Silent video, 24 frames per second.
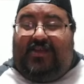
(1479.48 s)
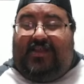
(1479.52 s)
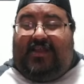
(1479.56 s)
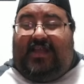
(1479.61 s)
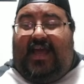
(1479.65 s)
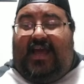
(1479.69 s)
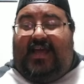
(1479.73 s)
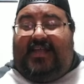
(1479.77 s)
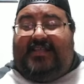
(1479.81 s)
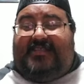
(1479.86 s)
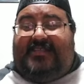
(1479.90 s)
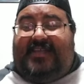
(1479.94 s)

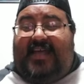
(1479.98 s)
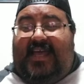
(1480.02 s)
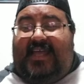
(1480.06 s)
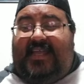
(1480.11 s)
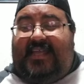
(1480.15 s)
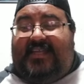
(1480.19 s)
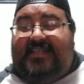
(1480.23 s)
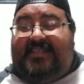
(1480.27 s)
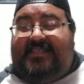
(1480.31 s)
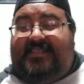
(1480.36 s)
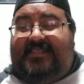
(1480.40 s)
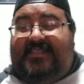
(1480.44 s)
God's Eye,
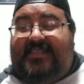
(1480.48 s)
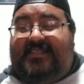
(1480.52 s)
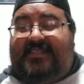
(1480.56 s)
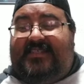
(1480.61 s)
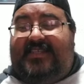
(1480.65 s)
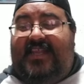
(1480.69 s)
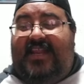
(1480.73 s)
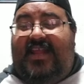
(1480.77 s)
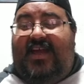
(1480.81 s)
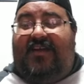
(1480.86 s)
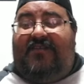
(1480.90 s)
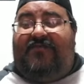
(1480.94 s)

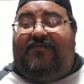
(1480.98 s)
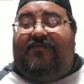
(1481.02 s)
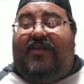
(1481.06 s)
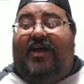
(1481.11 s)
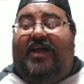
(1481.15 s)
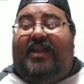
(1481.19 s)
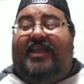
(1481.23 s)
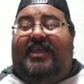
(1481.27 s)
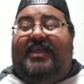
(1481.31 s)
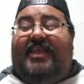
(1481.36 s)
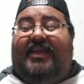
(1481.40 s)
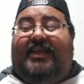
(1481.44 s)
consistent of
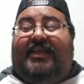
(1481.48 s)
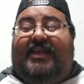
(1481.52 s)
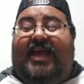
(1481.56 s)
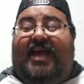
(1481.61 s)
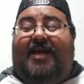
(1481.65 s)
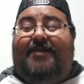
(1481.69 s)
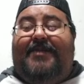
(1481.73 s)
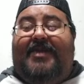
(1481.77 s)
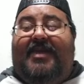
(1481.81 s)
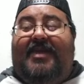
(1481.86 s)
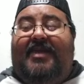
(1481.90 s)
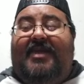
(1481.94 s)
Rana
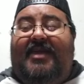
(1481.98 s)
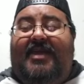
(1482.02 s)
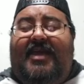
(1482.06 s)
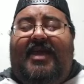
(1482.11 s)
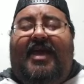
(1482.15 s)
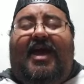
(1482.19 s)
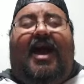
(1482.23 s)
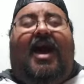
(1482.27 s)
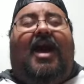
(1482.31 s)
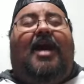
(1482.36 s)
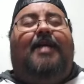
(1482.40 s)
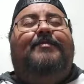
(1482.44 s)
Yagami,
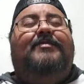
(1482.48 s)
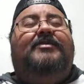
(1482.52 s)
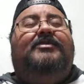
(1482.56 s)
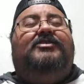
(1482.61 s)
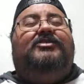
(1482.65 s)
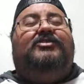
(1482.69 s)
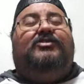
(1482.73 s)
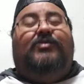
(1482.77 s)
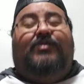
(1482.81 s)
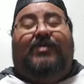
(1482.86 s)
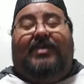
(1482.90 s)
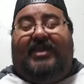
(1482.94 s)

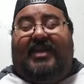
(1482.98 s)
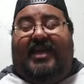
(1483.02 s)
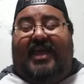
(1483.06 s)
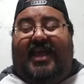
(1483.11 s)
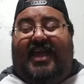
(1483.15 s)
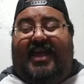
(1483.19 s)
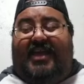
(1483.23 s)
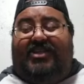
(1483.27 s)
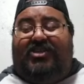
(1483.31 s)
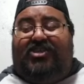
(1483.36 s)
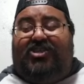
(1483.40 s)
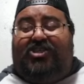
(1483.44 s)
Amisuri,
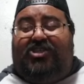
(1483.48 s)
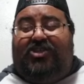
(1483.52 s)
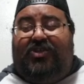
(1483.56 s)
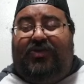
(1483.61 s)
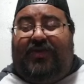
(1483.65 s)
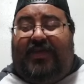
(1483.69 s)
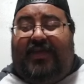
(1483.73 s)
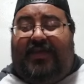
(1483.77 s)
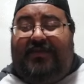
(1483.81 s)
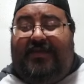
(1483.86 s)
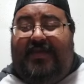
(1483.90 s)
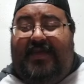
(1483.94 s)
and
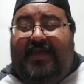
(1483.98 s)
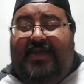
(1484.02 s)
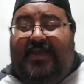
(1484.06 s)
Shuri.